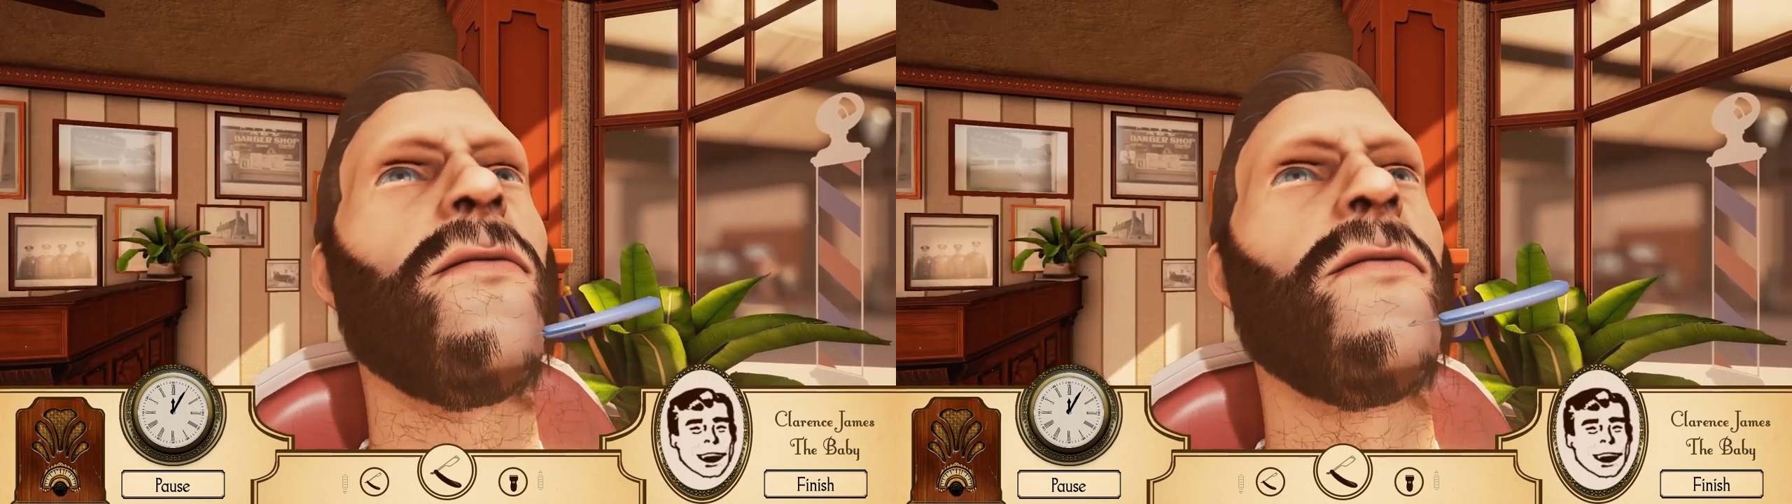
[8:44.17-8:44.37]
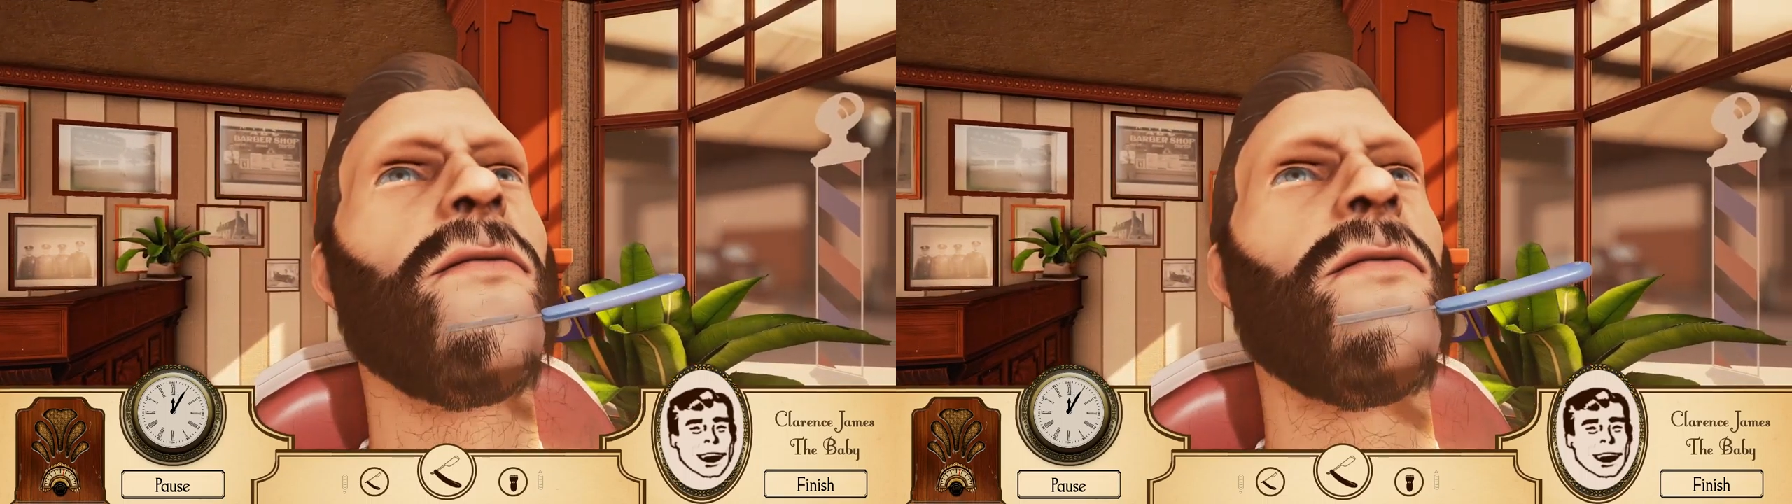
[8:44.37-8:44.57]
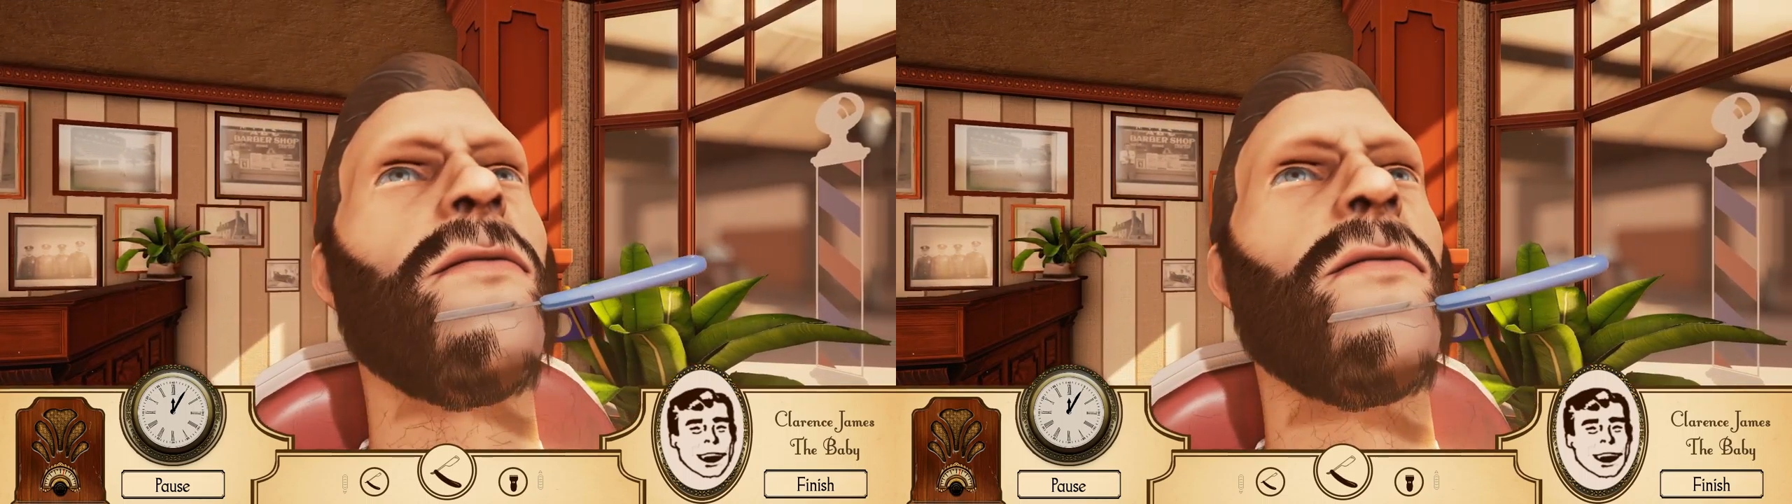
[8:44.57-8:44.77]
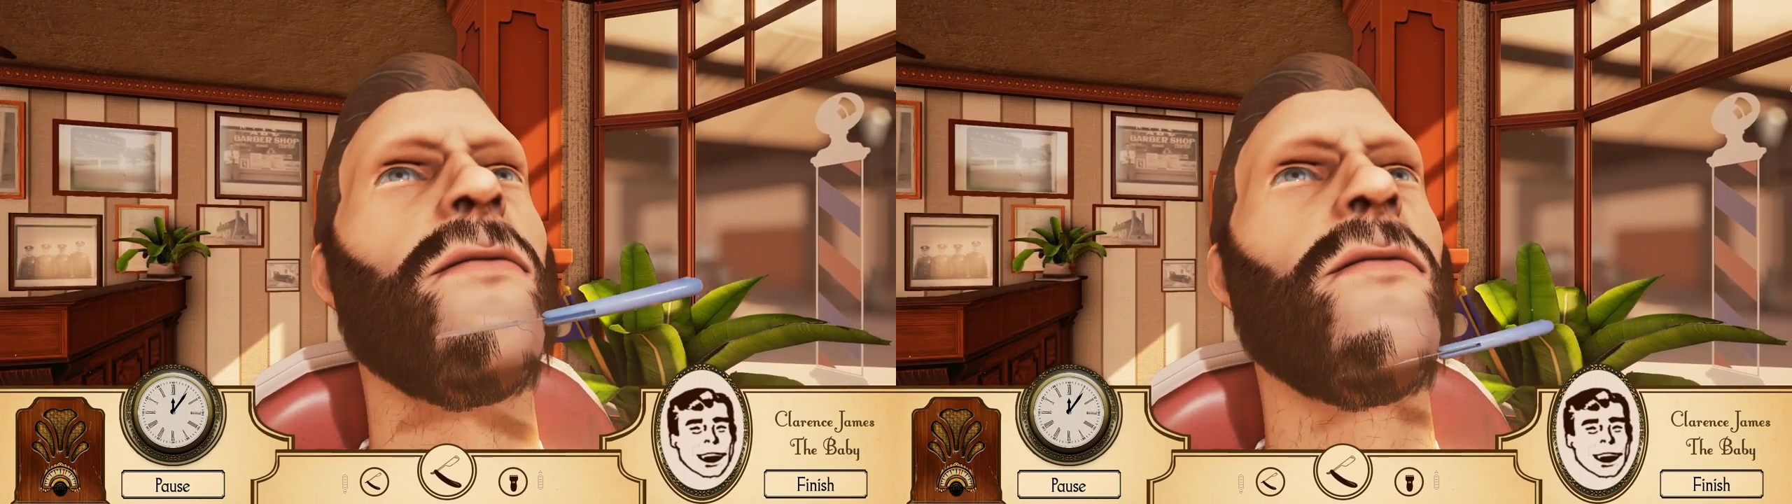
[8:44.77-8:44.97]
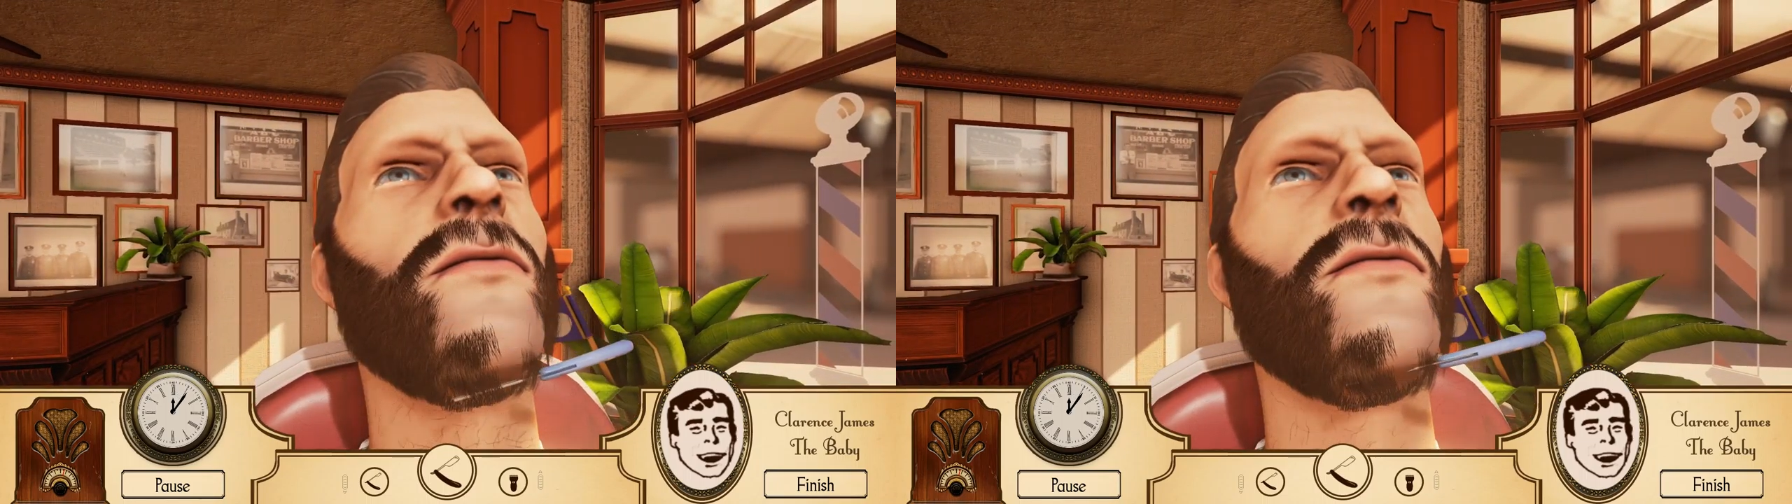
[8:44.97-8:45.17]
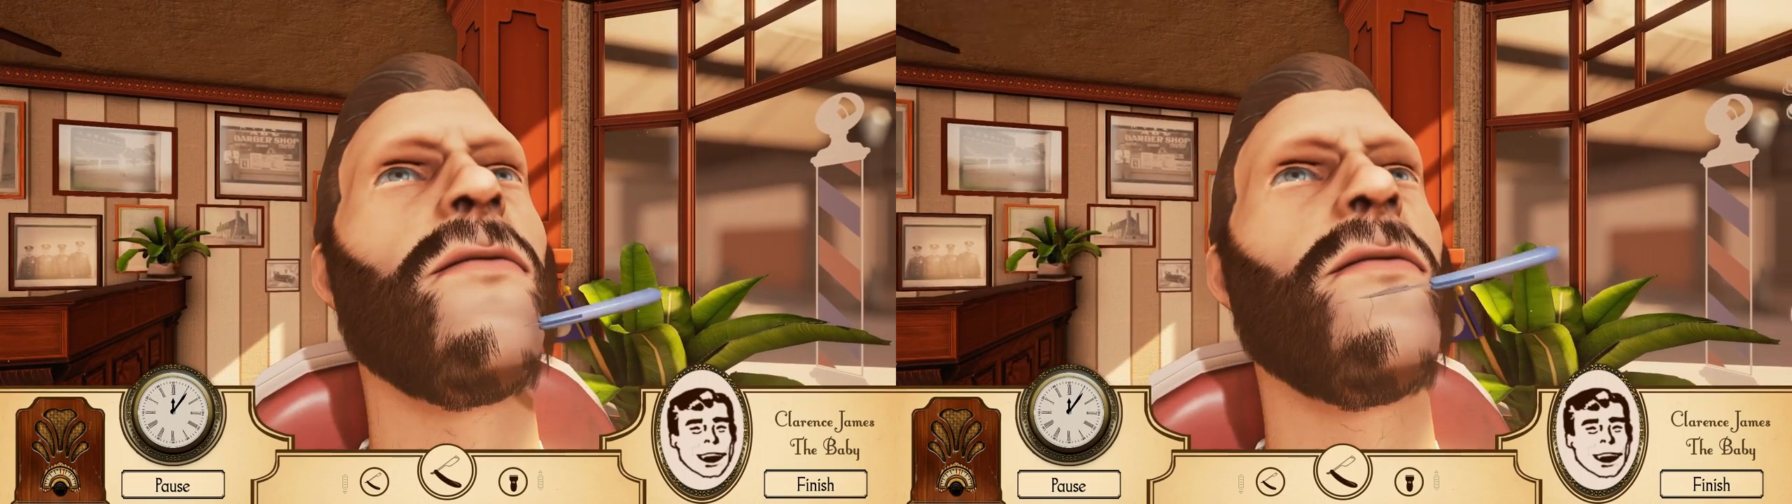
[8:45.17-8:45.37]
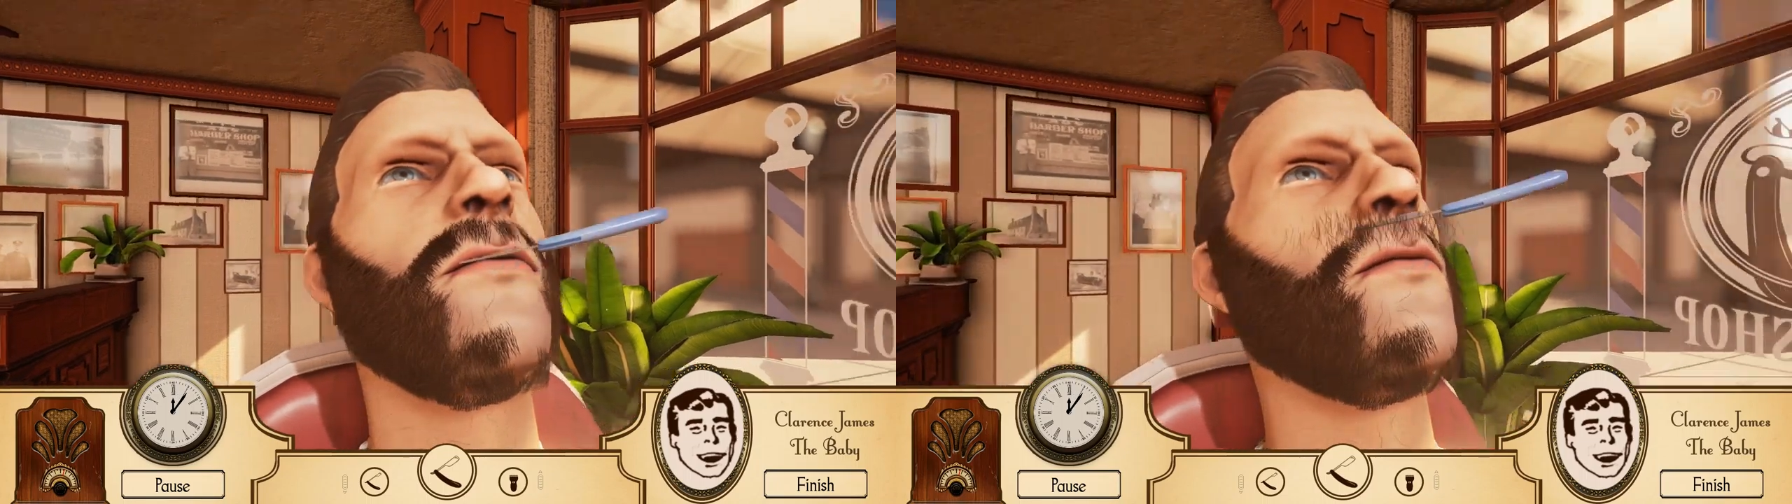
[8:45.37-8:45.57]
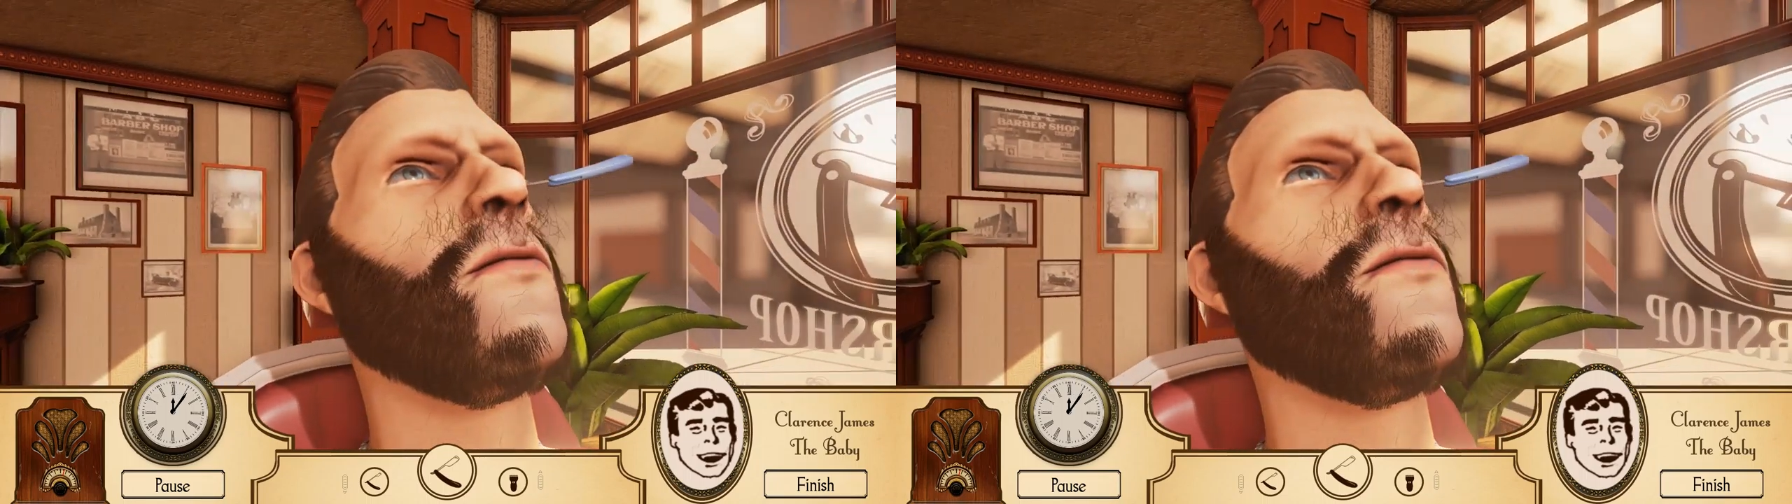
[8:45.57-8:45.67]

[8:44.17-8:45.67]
You see the razor goes inside